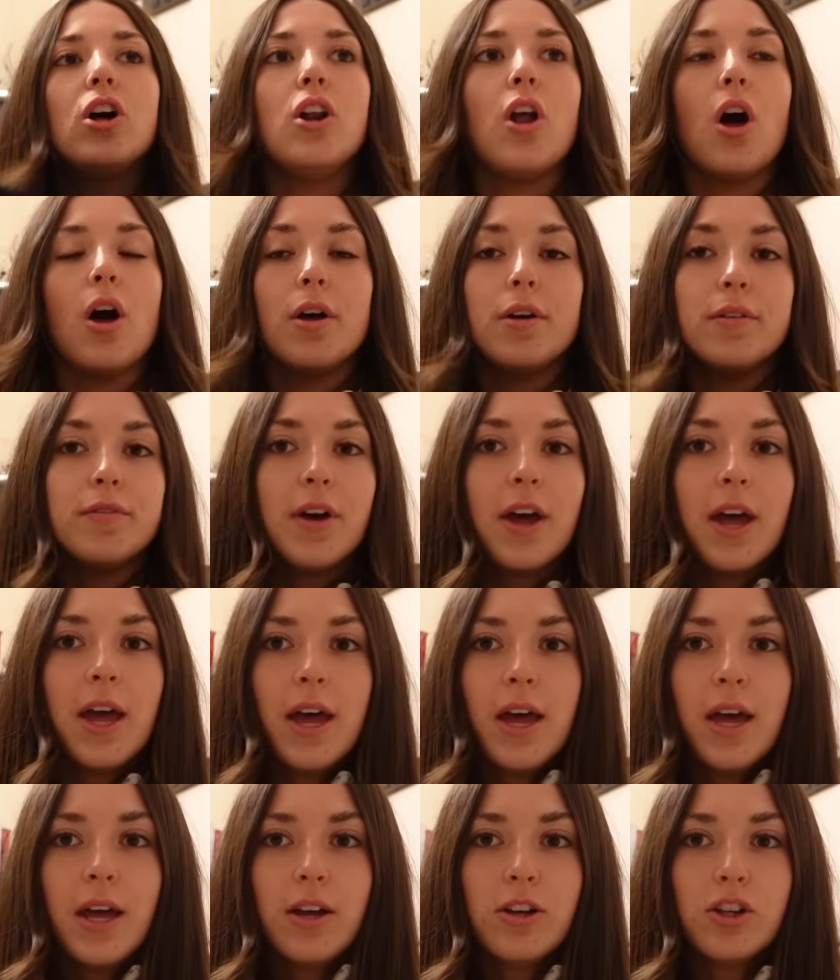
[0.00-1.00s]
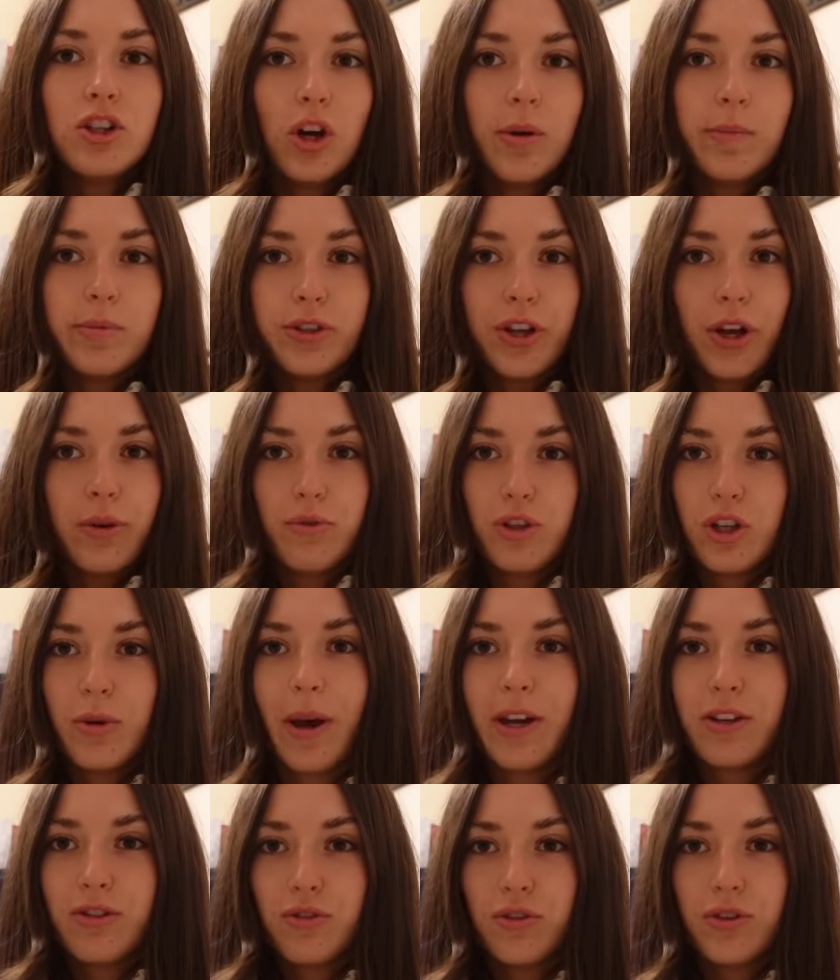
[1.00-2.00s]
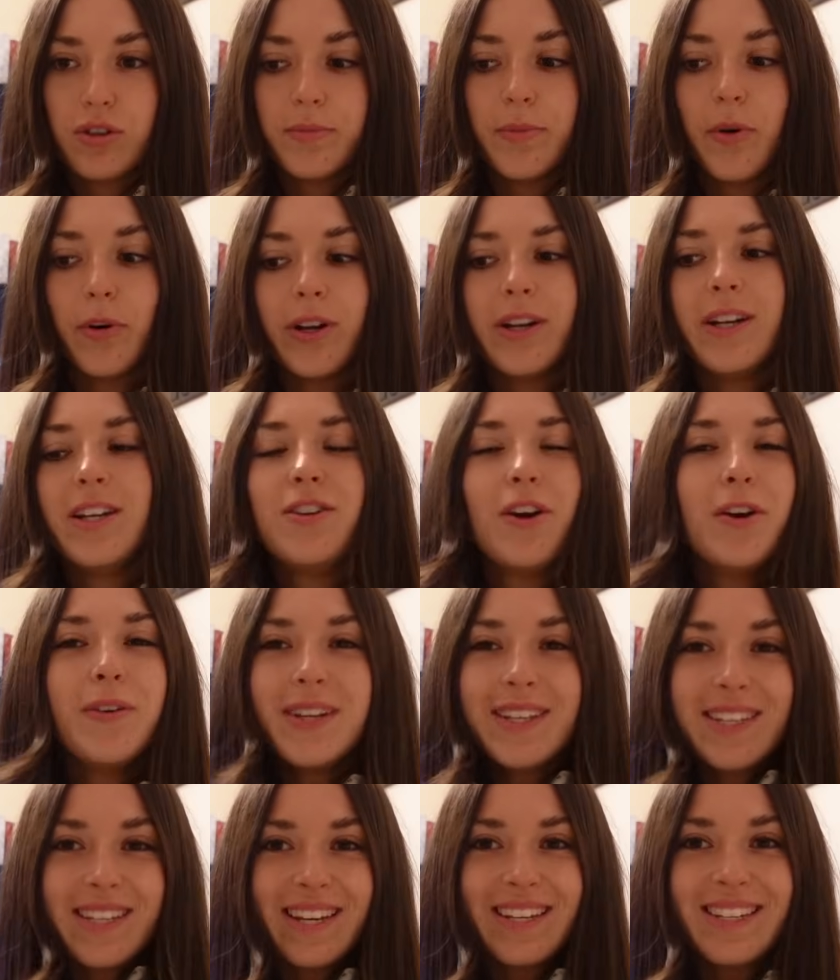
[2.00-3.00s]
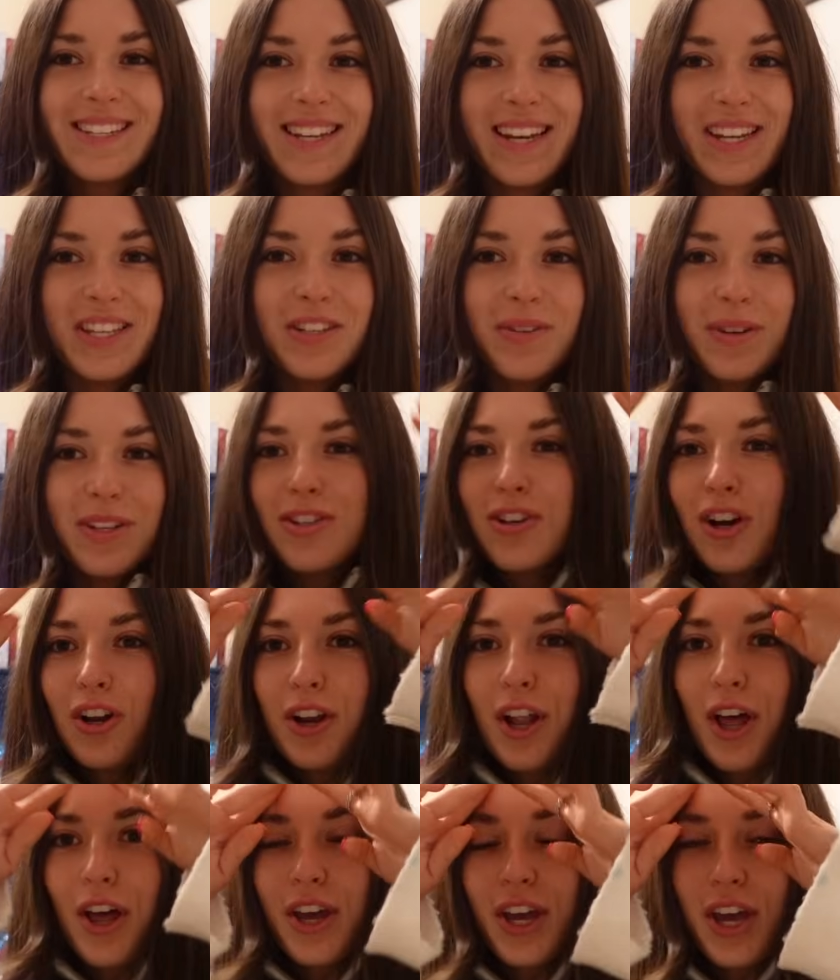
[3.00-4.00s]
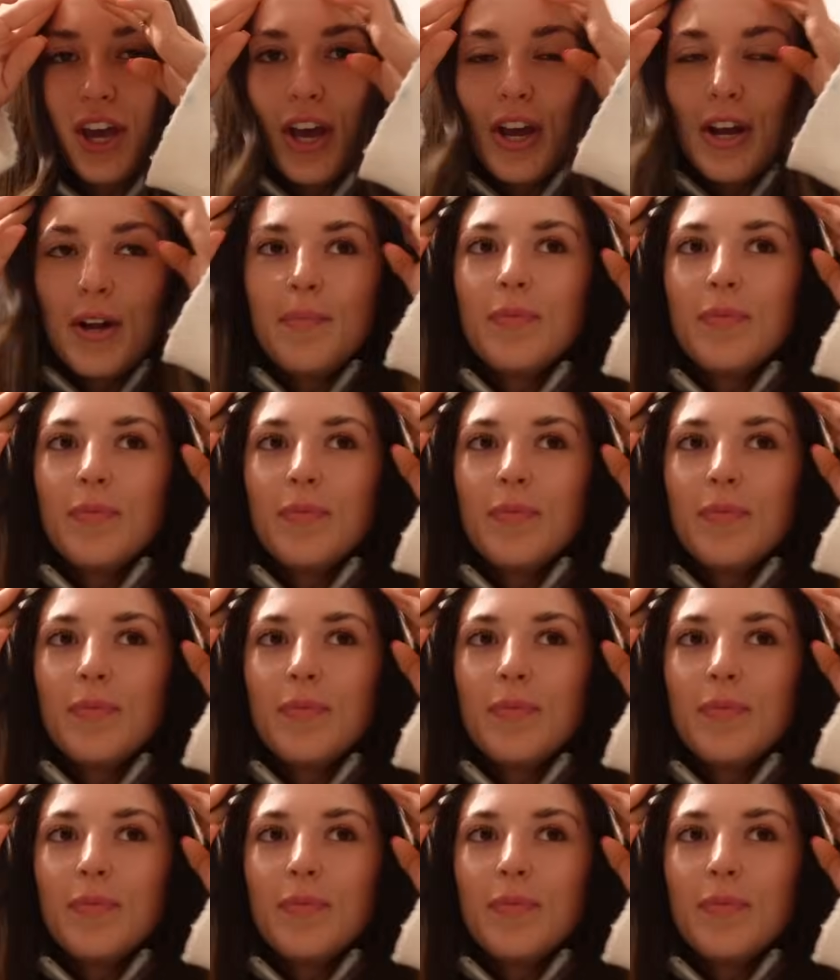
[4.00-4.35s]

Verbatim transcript: a lot of shops don't do extra small, and he's only 16, so he's not like